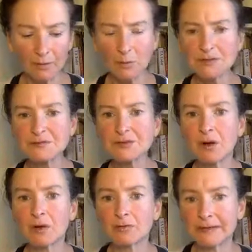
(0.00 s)
lots of
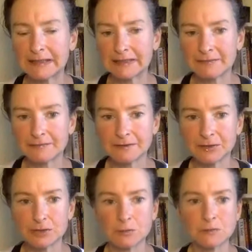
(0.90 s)
dark green leafy
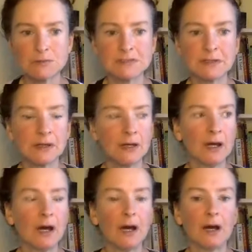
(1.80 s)
vegetables,
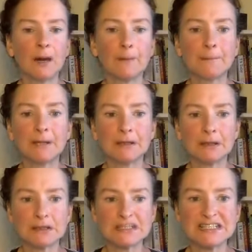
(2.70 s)

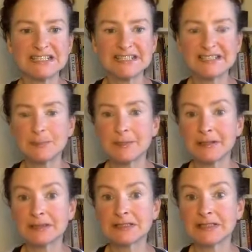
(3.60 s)
nuts, seeds,
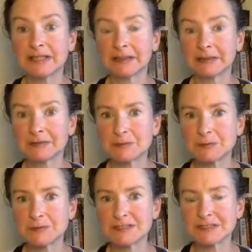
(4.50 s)
beans,
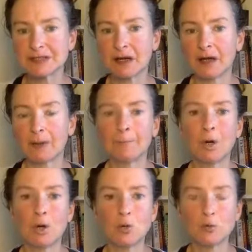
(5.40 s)
lentils,
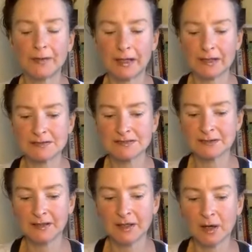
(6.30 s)
whole grains
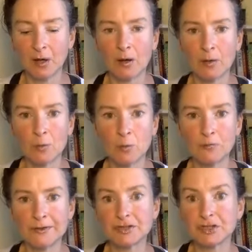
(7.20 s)
are all
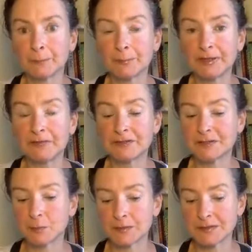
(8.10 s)
rich in B
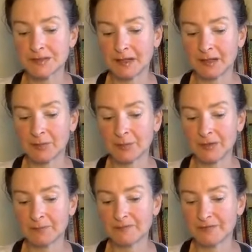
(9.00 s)
vitamins, and
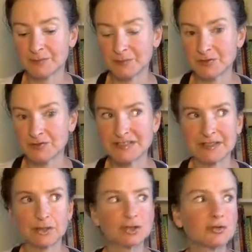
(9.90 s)
B vitamins are
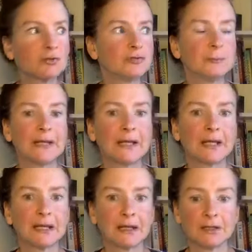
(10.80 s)
essential for
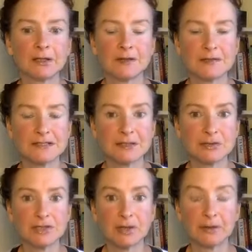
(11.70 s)
making the
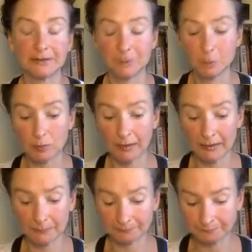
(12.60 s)
serotonin in your
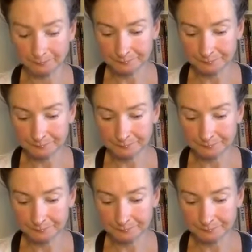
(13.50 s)
brain,